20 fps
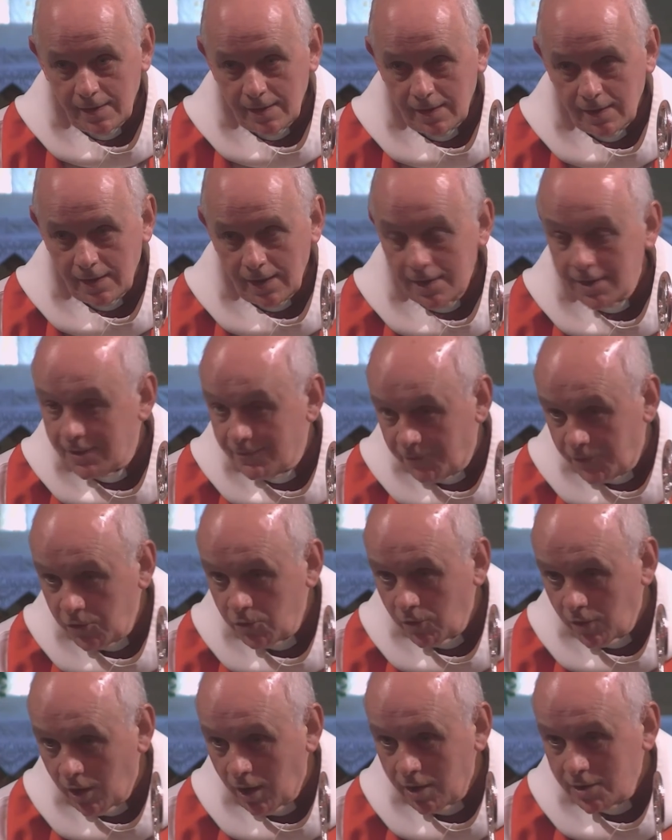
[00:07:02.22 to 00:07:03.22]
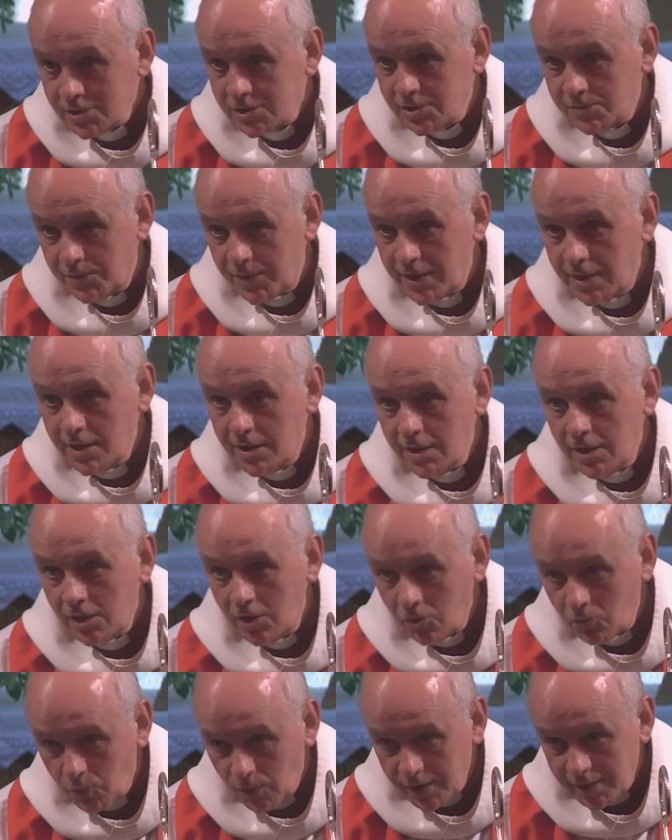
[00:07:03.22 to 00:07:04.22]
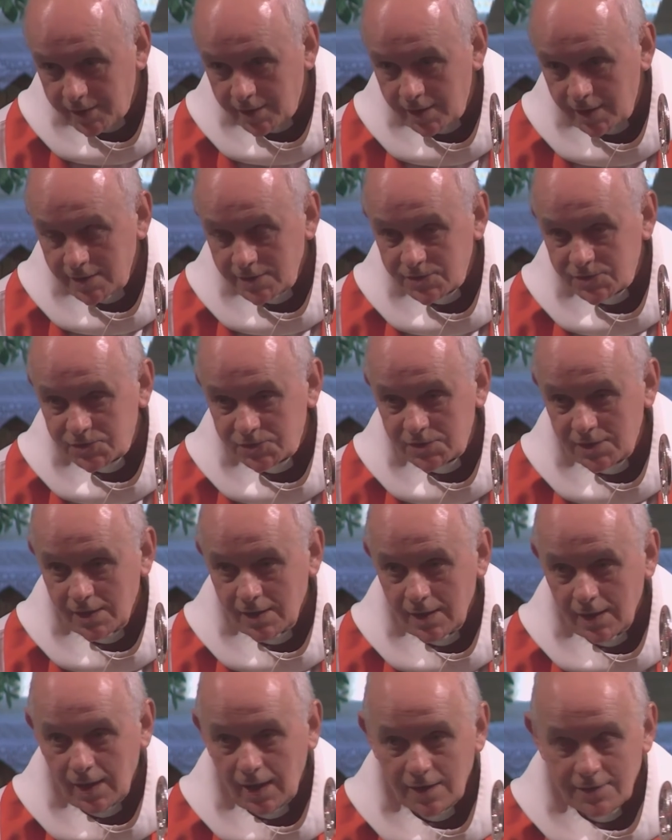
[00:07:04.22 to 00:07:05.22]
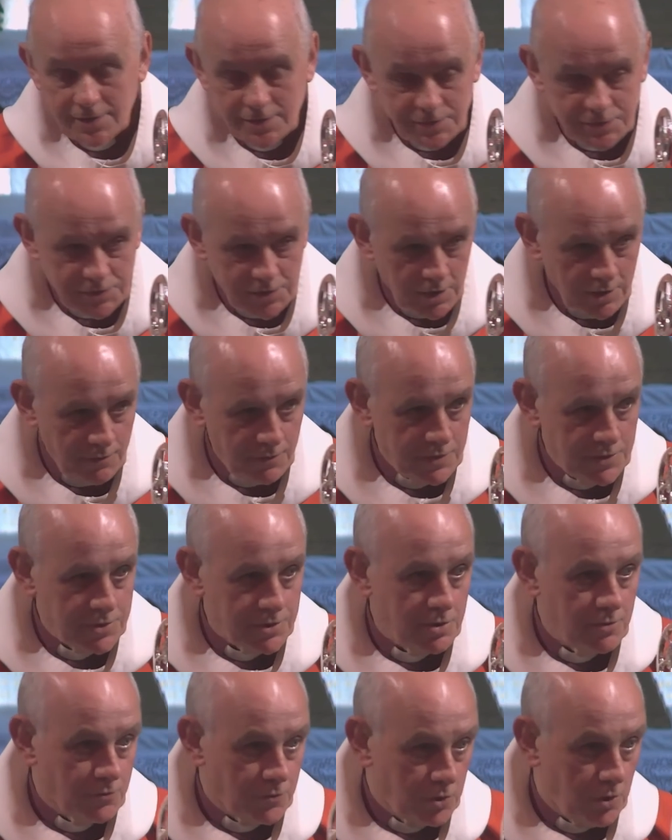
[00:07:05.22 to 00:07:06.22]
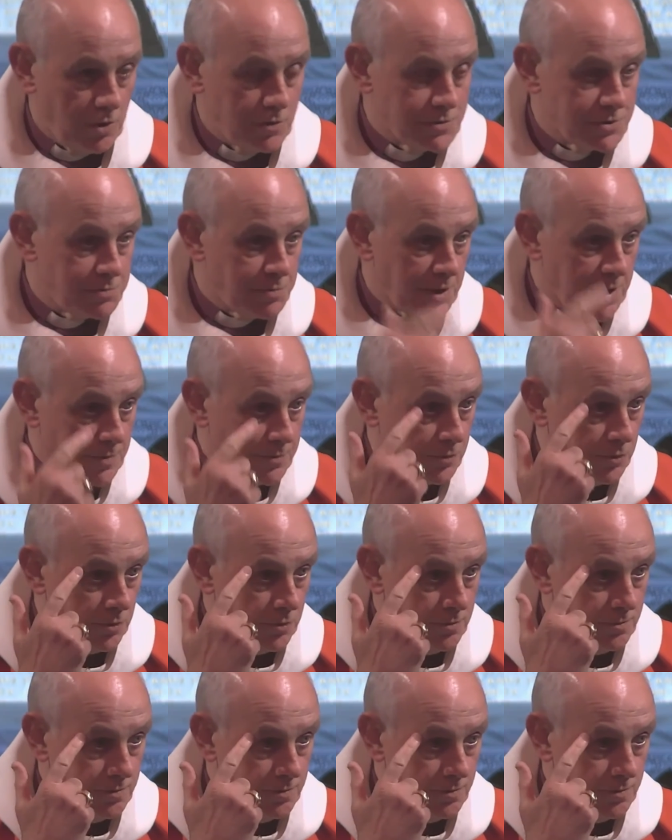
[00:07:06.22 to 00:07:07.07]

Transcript: And if you are to be a witness and a servant of God's people,